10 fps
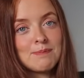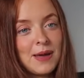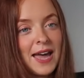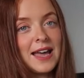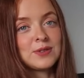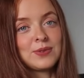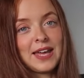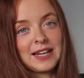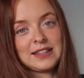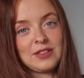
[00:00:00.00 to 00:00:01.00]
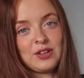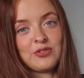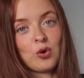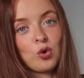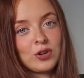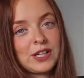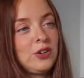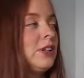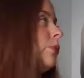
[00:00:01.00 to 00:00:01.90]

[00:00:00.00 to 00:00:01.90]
pairs with anything that you've already got in